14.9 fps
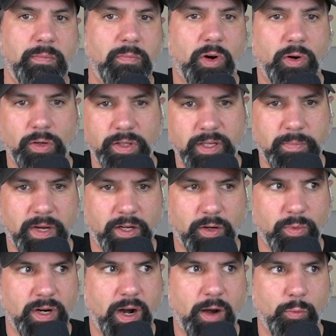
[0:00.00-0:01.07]
early in my
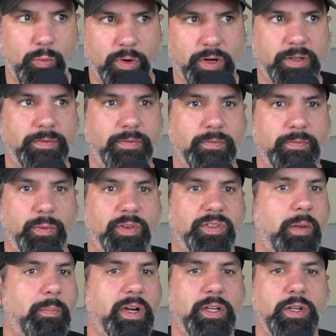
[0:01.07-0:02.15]
career, I worked for
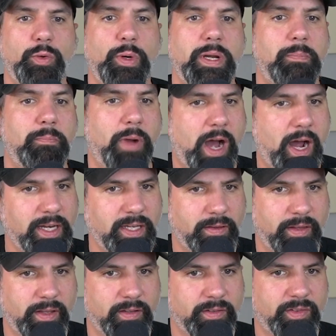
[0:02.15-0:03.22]
somebody who embodied
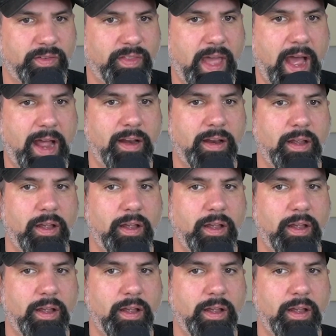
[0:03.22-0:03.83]
this, that